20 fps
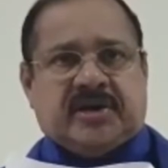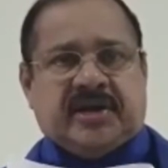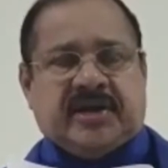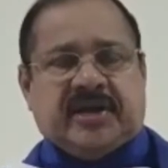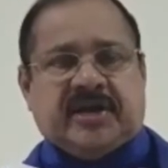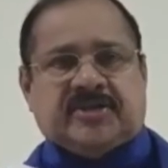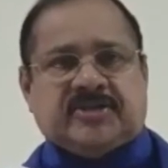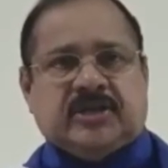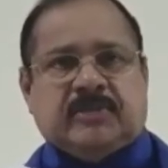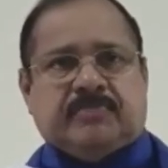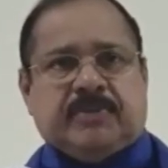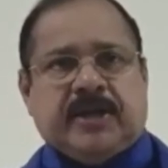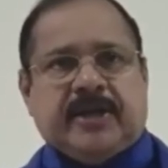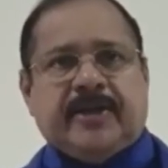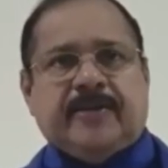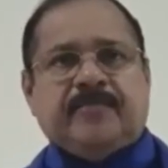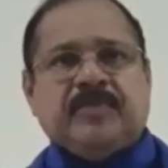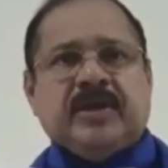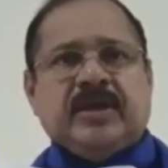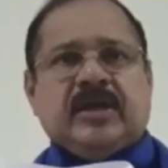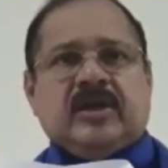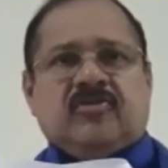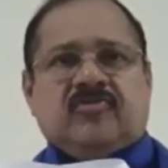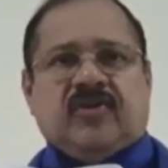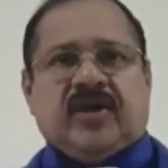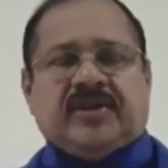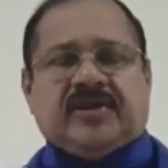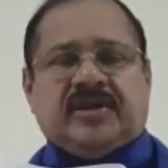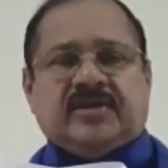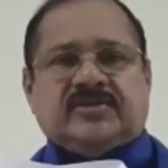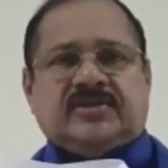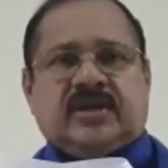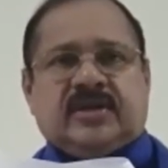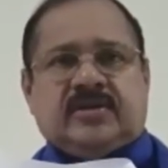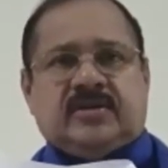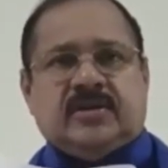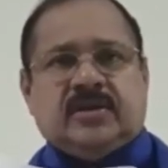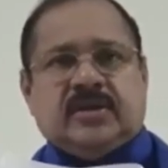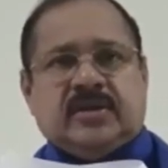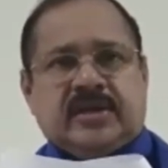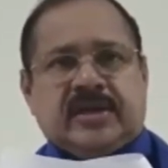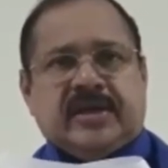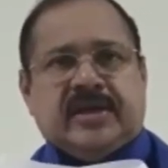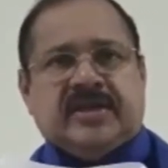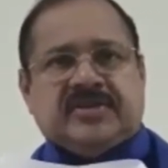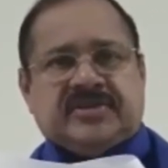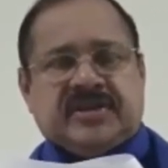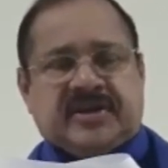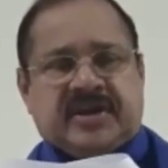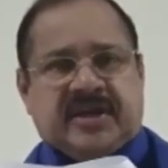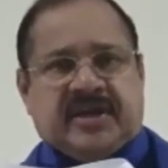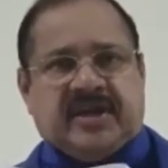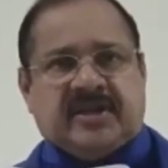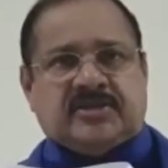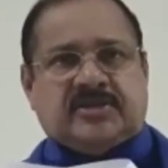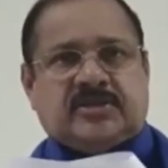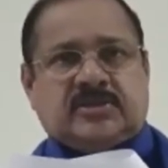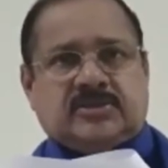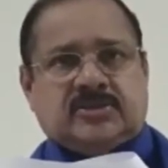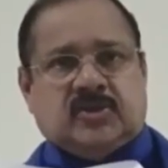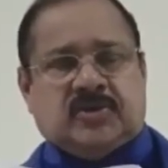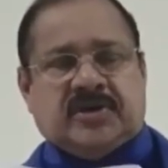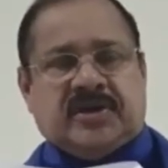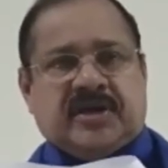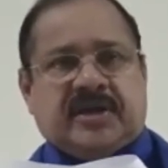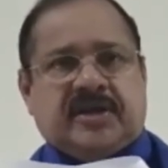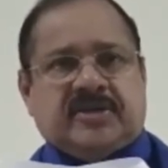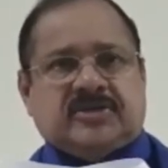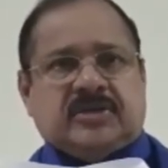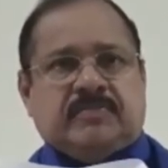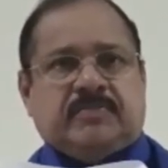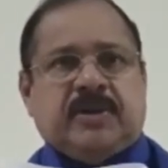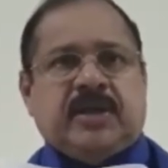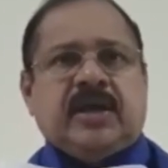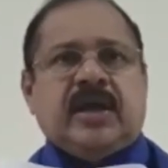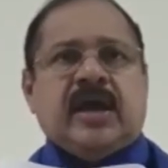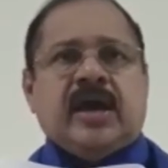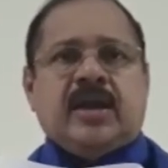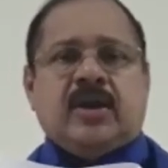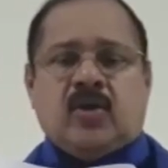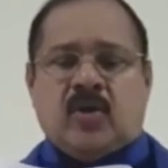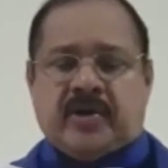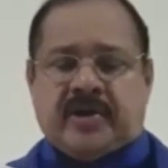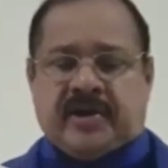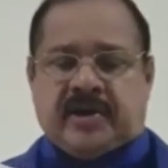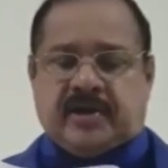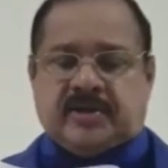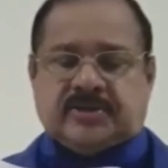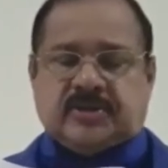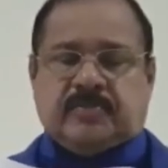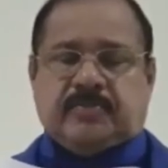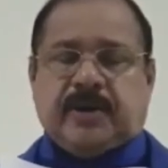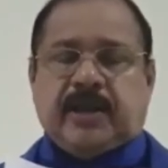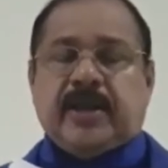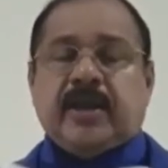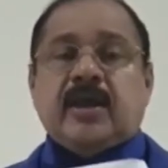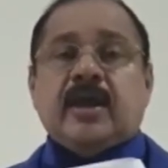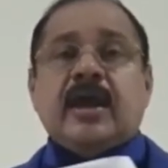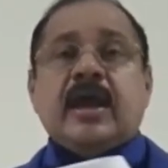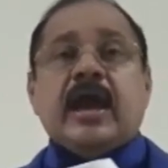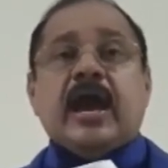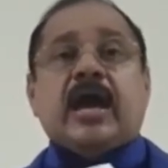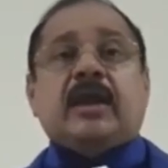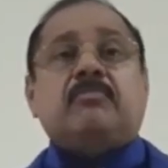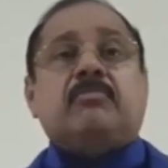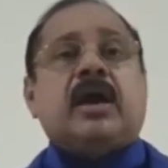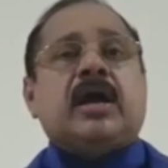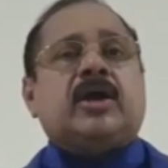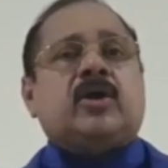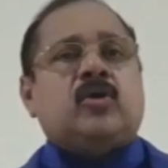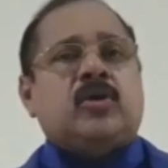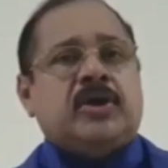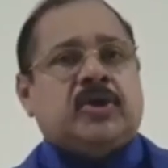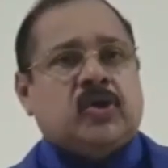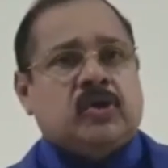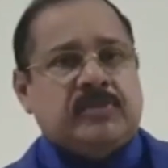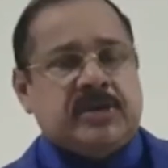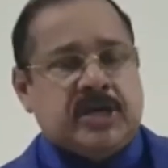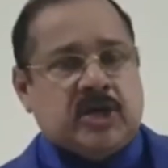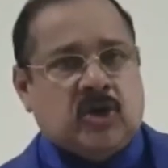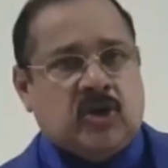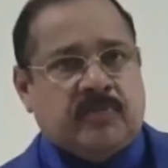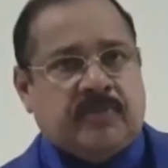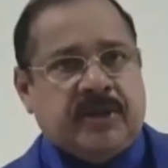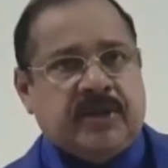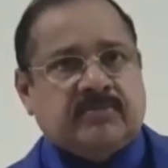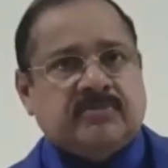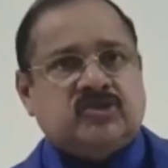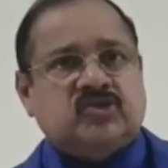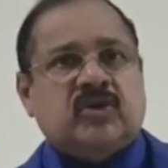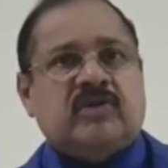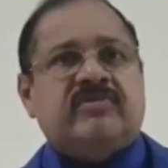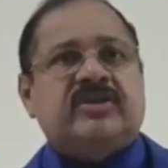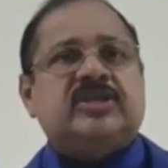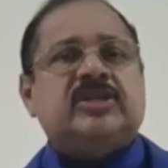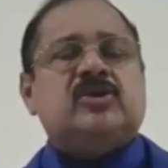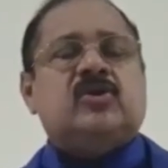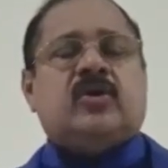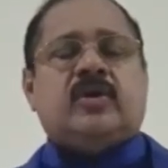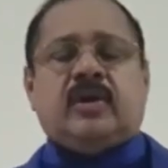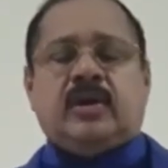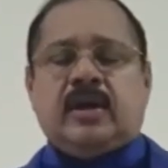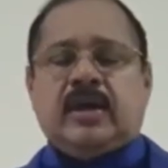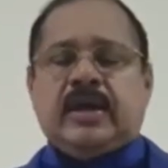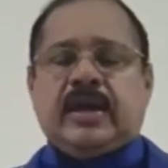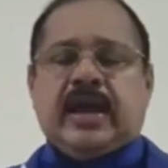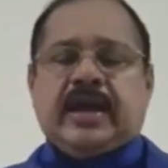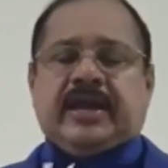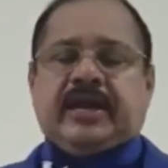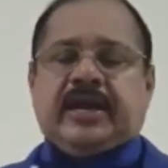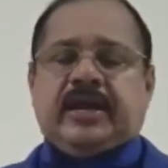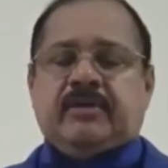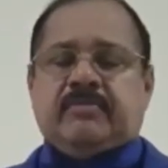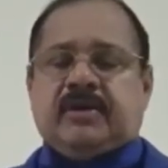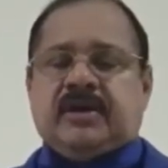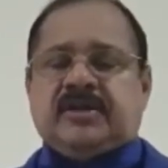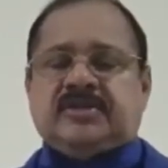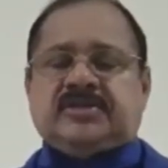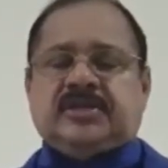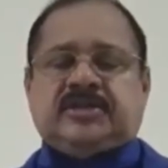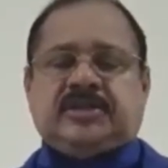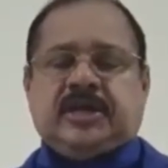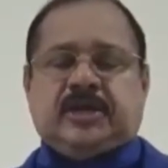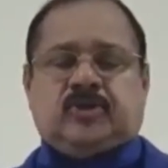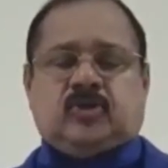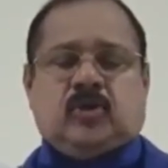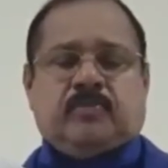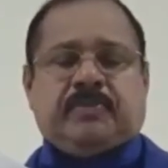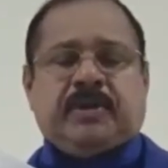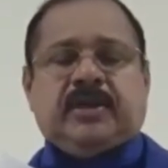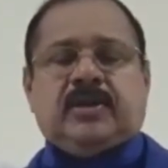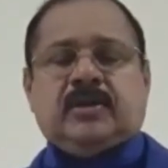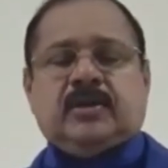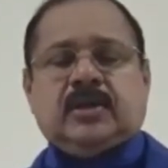aggregate supply, factors that increase and decrease short-term aggregate supply and long-term aggregate supply, and macroeconomic equilibrium. So everything on aggregate demand is the third topic.